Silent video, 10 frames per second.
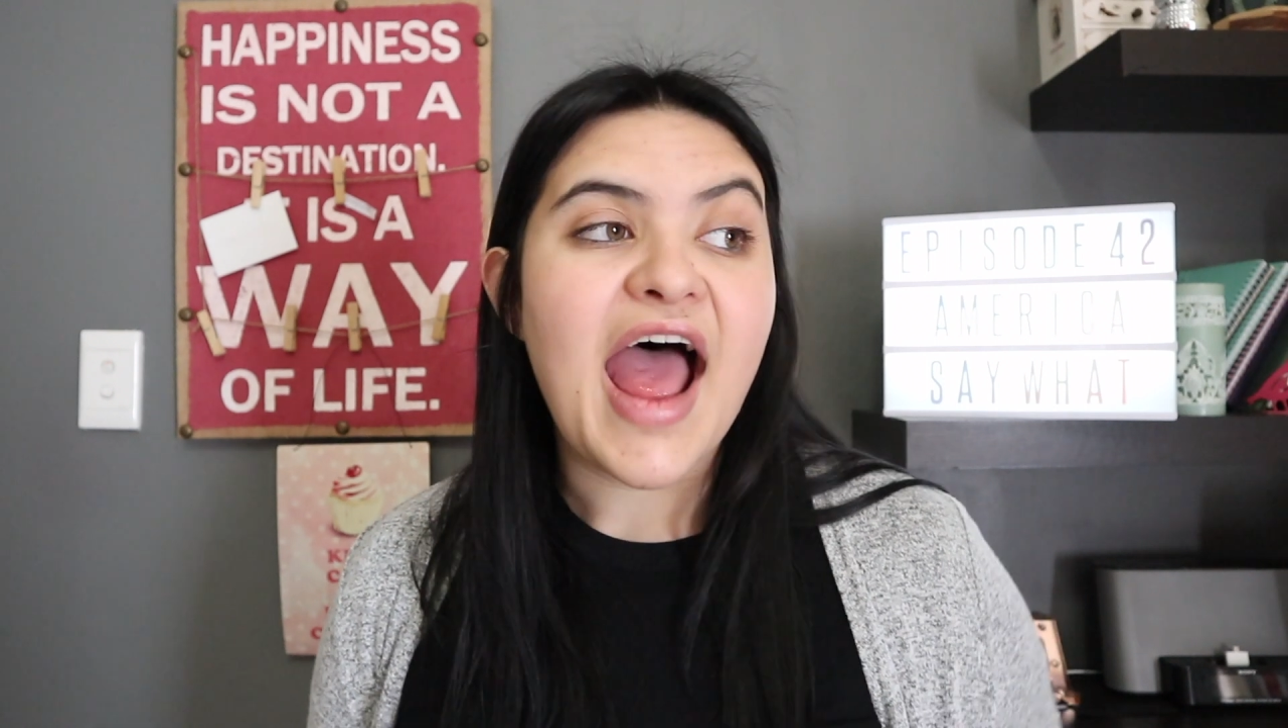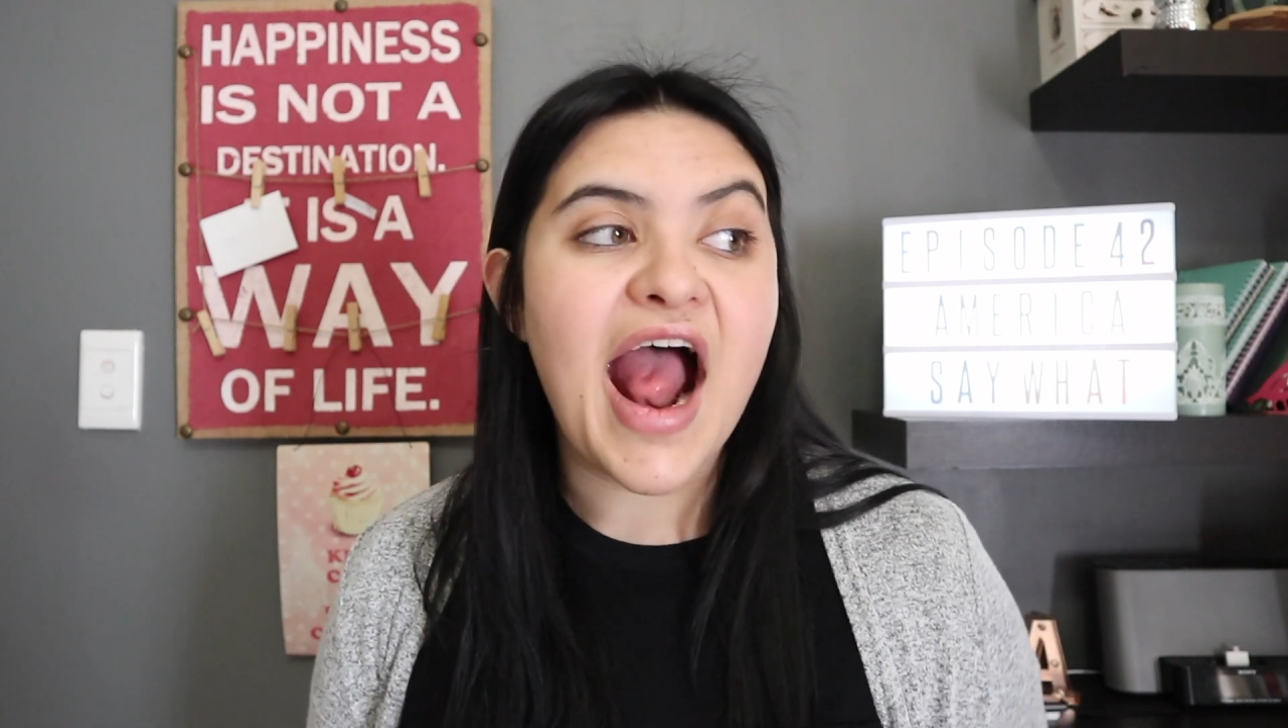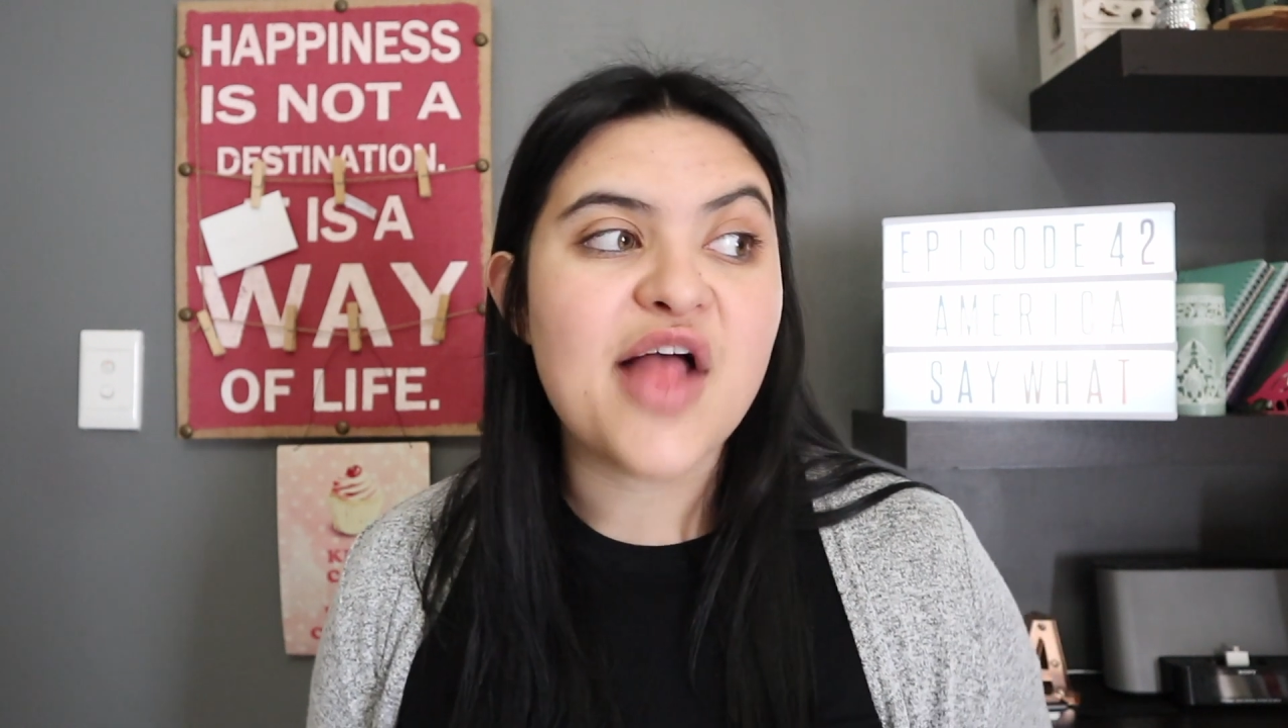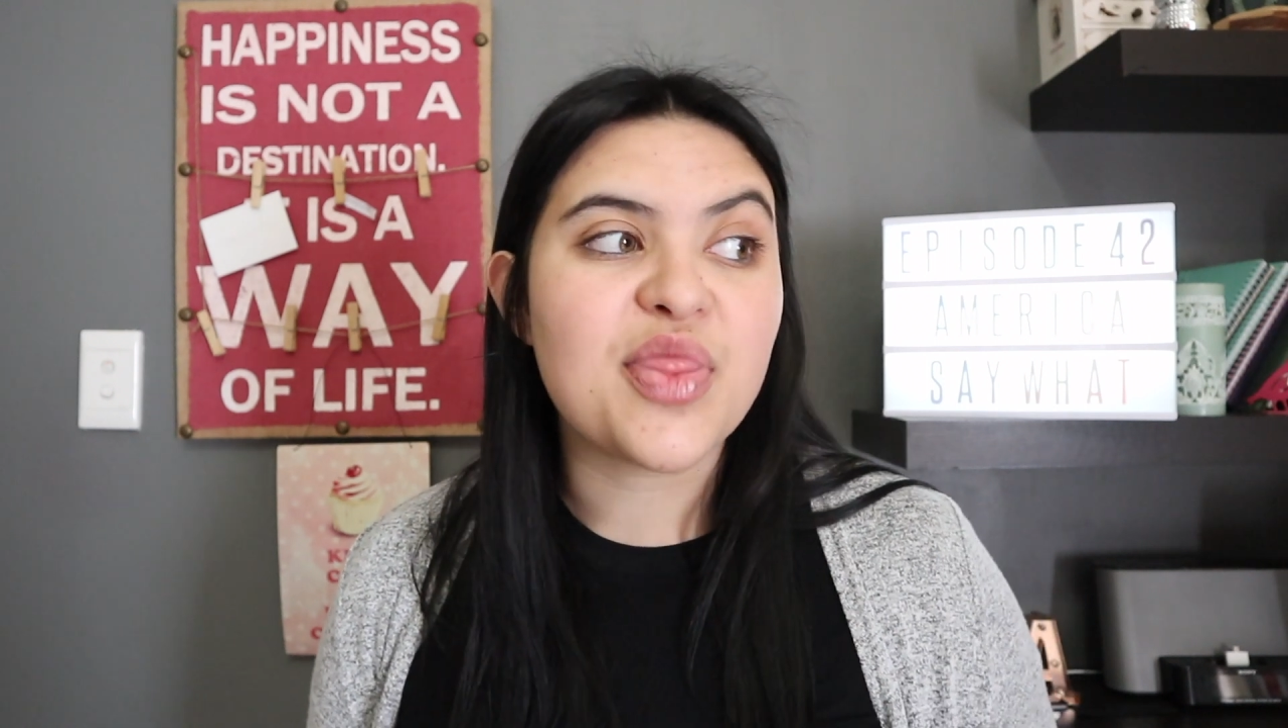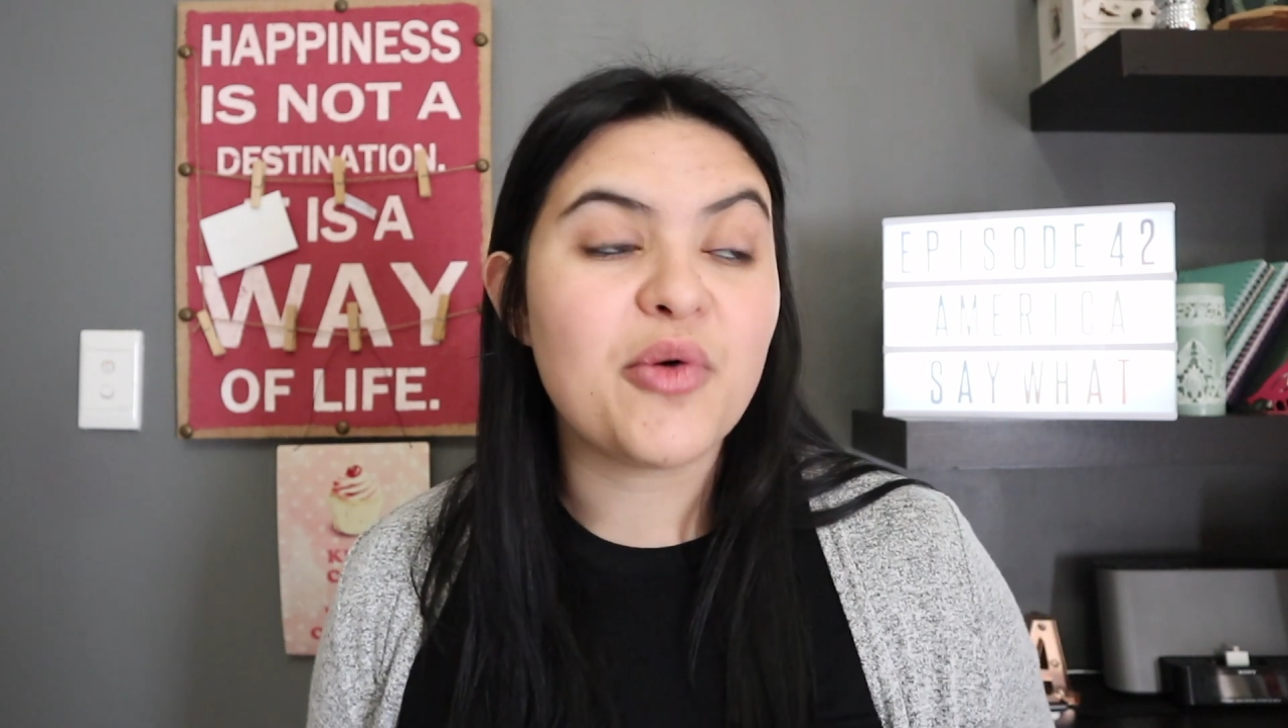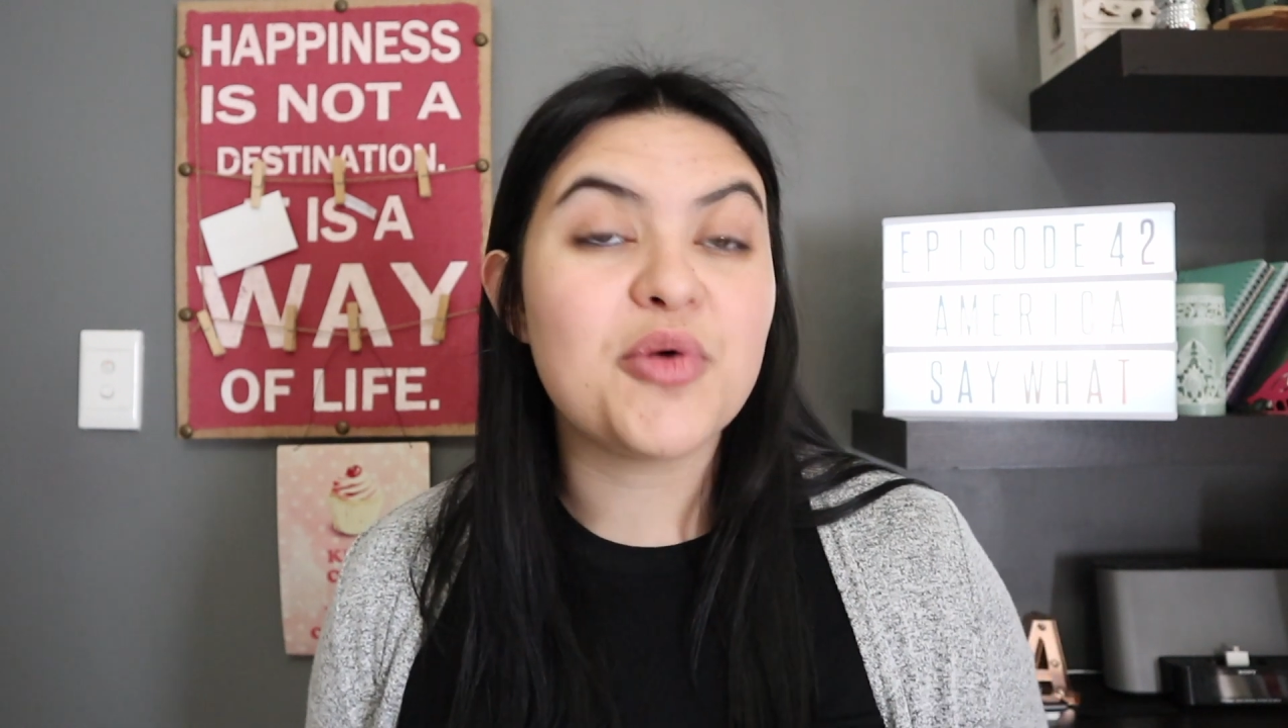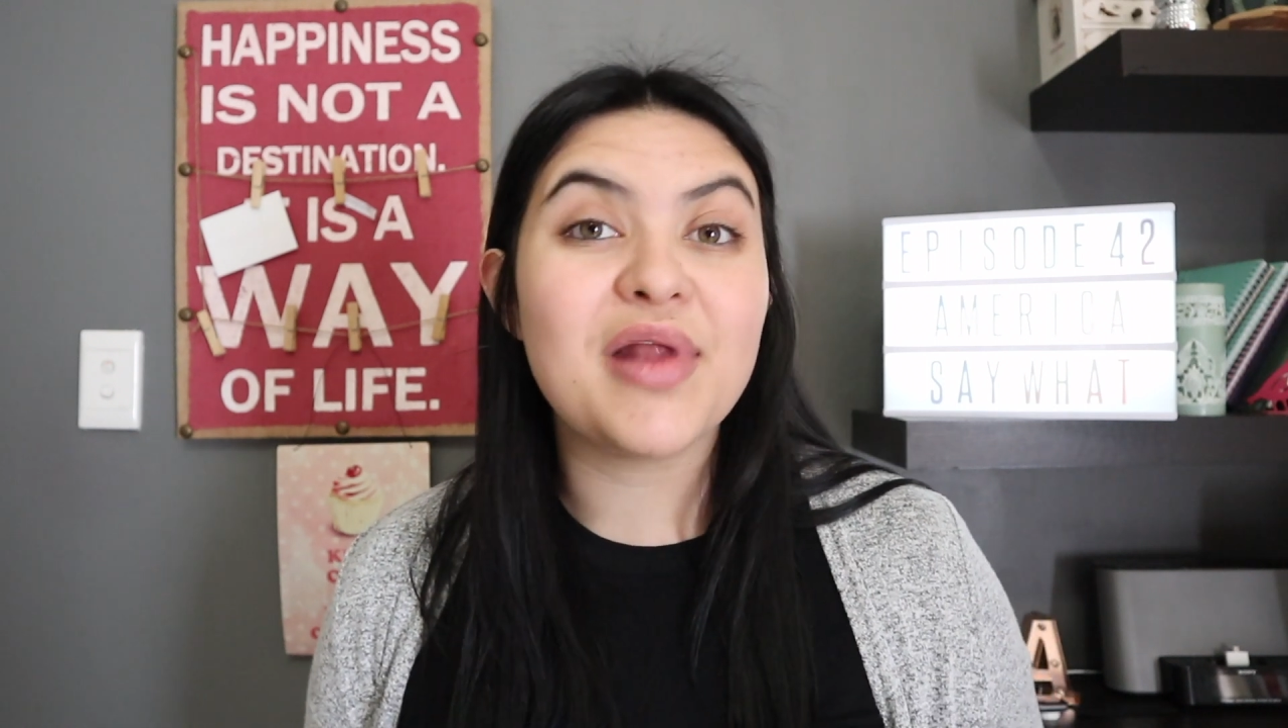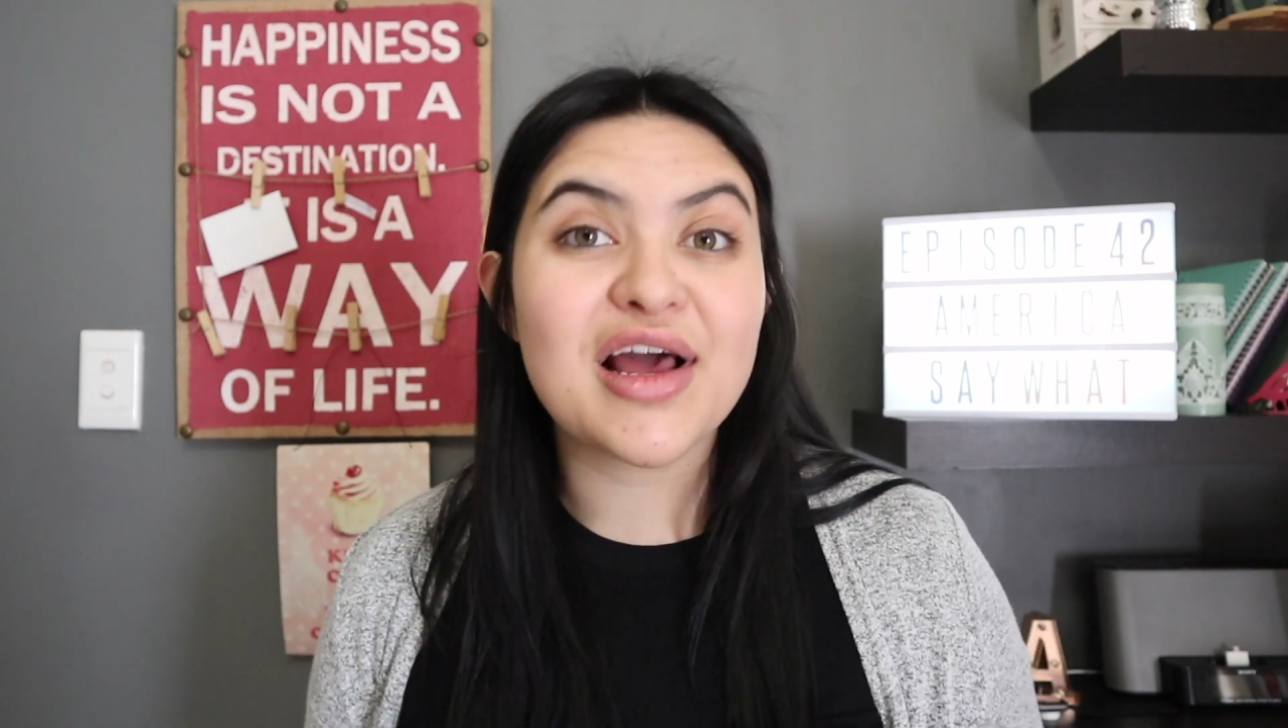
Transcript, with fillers: And they would be